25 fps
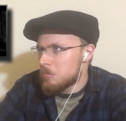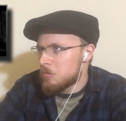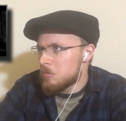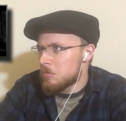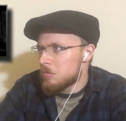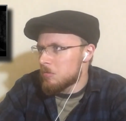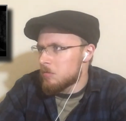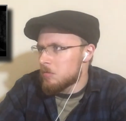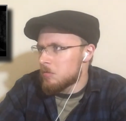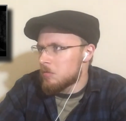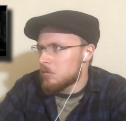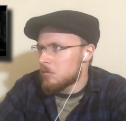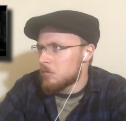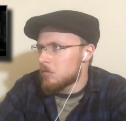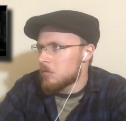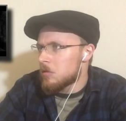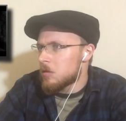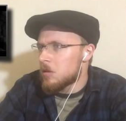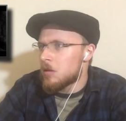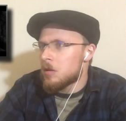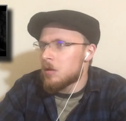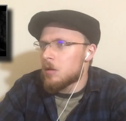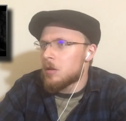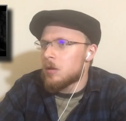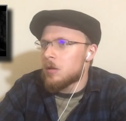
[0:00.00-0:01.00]

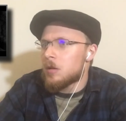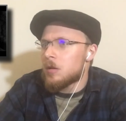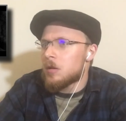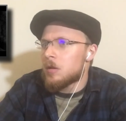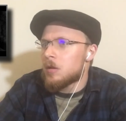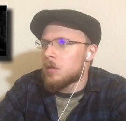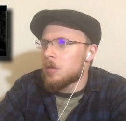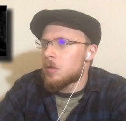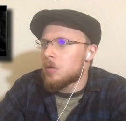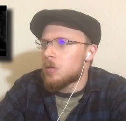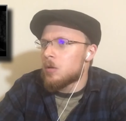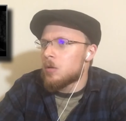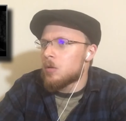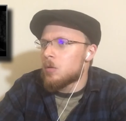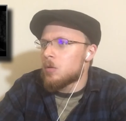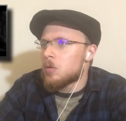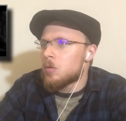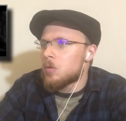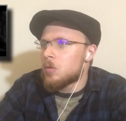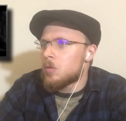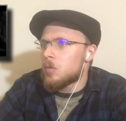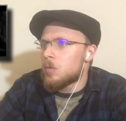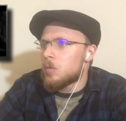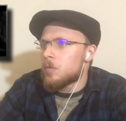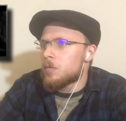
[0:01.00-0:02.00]

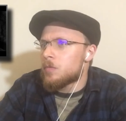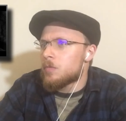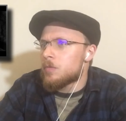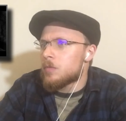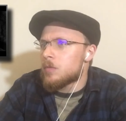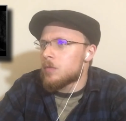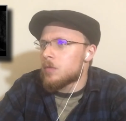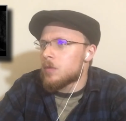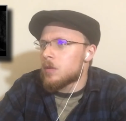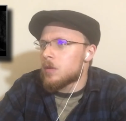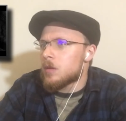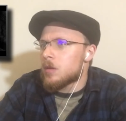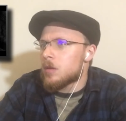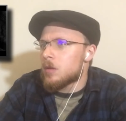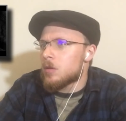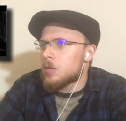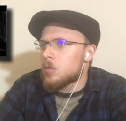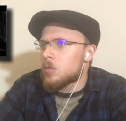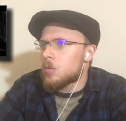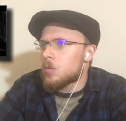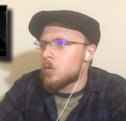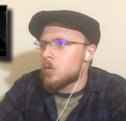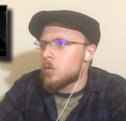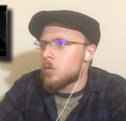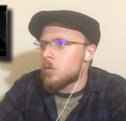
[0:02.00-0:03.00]

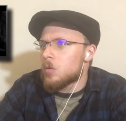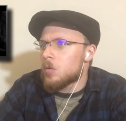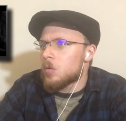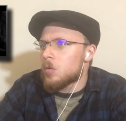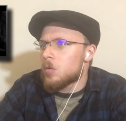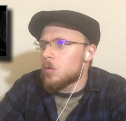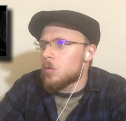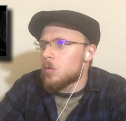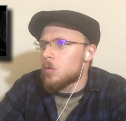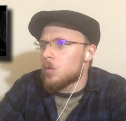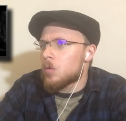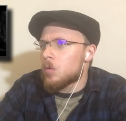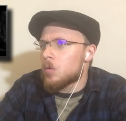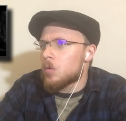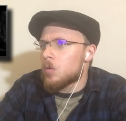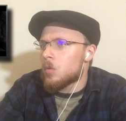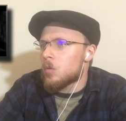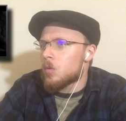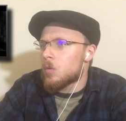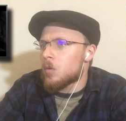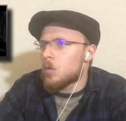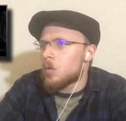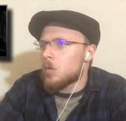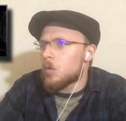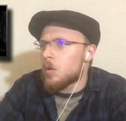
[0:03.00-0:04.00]

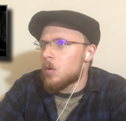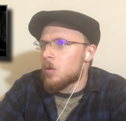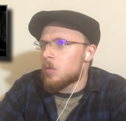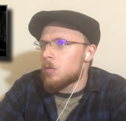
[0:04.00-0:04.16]
(silence)